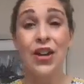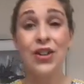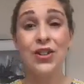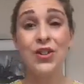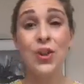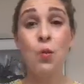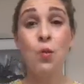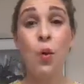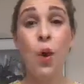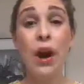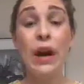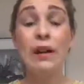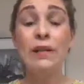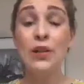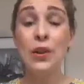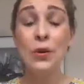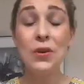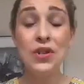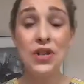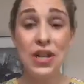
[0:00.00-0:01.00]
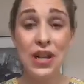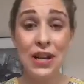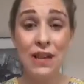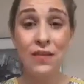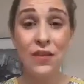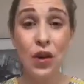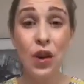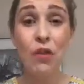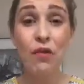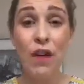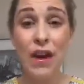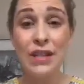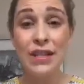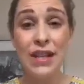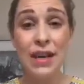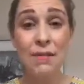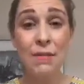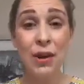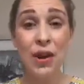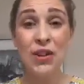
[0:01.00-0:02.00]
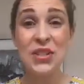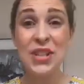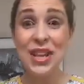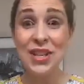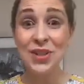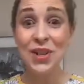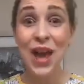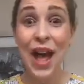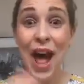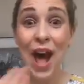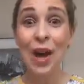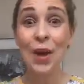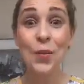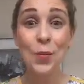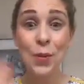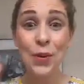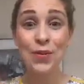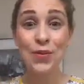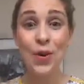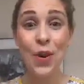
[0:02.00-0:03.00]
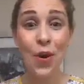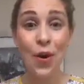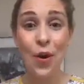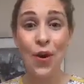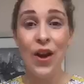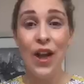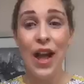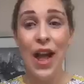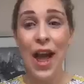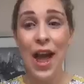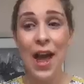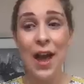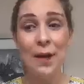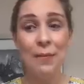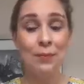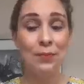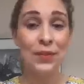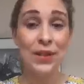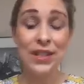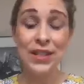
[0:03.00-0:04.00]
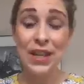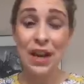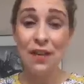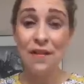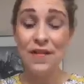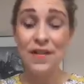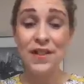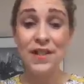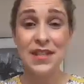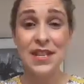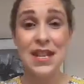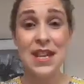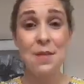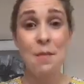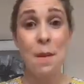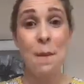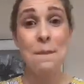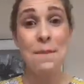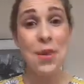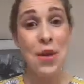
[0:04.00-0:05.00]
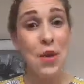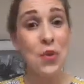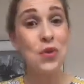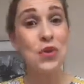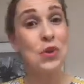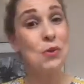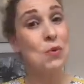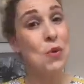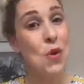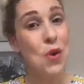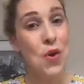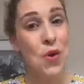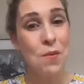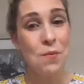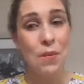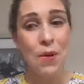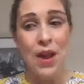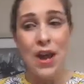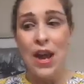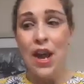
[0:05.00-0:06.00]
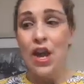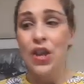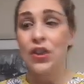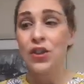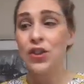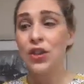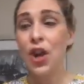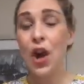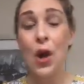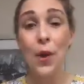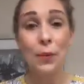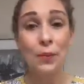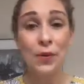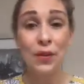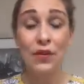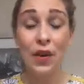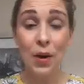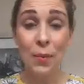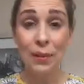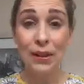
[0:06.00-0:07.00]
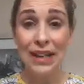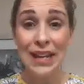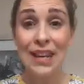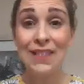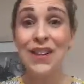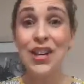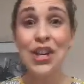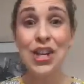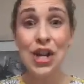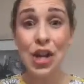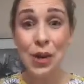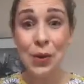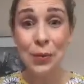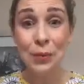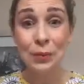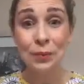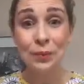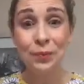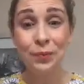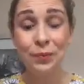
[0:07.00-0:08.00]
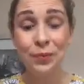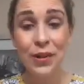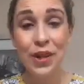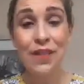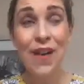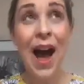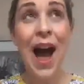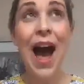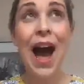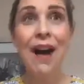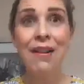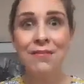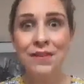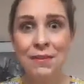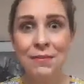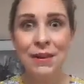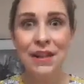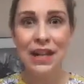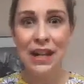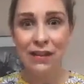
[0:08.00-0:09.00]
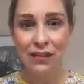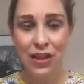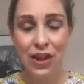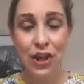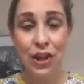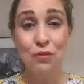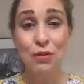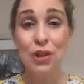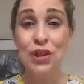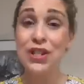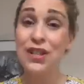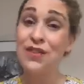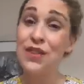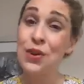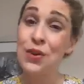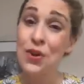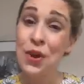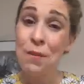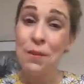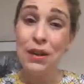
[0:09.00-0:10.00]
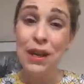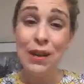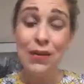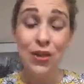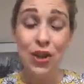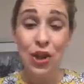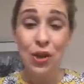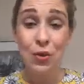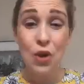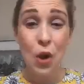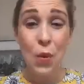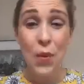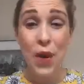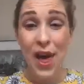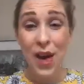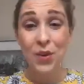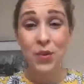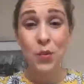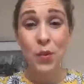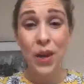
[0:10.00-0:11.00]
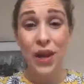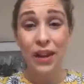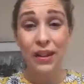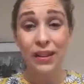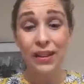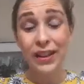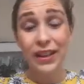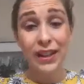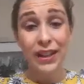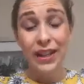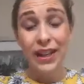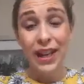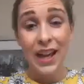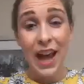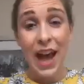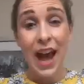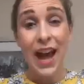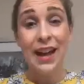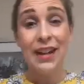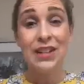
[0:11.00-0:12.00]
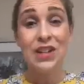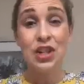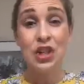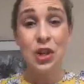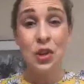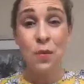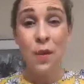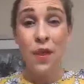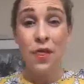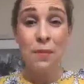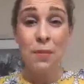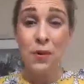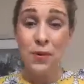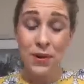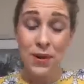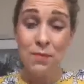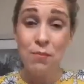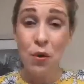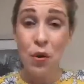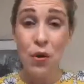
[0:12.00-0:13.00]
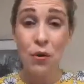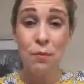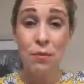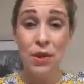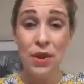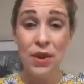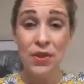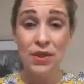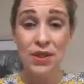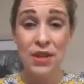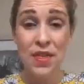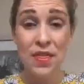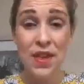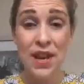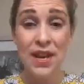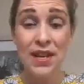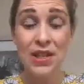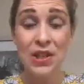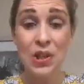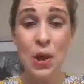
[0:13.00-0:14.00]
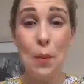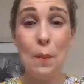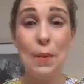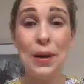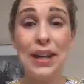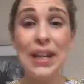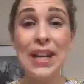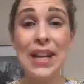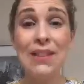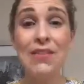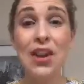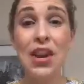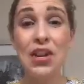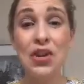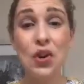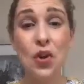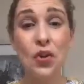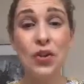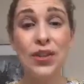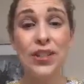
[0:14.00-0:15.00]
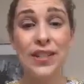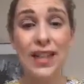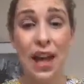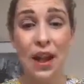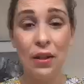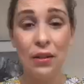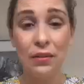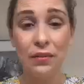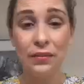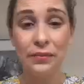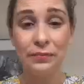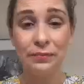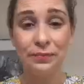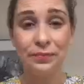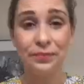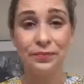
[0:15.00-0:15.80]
So what have you achieved already? Because that's going to help with your self-esteem and build you up. So you've got to believe in you. You'd have to believe in you, because if you don't believe in you, no one else will. And you are the most important person in this, so believe in yourself.